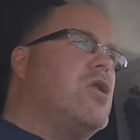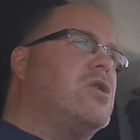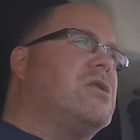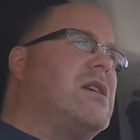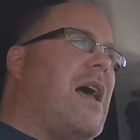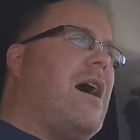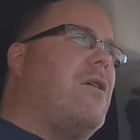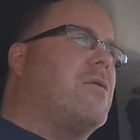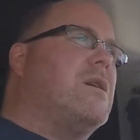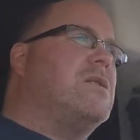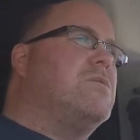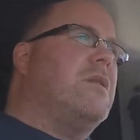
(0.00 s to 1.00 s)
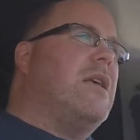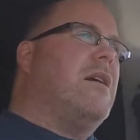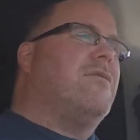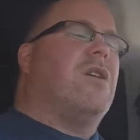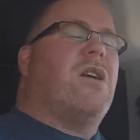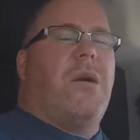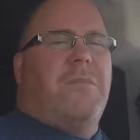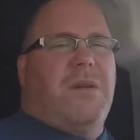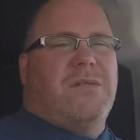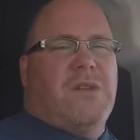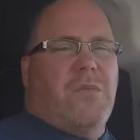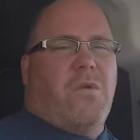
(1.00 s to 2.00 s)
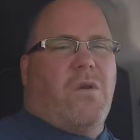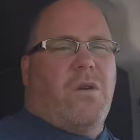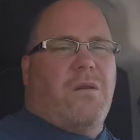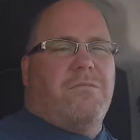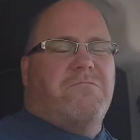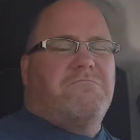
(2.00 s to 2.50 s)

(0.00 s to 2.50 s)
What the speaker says: salaries when they left the company of somewhere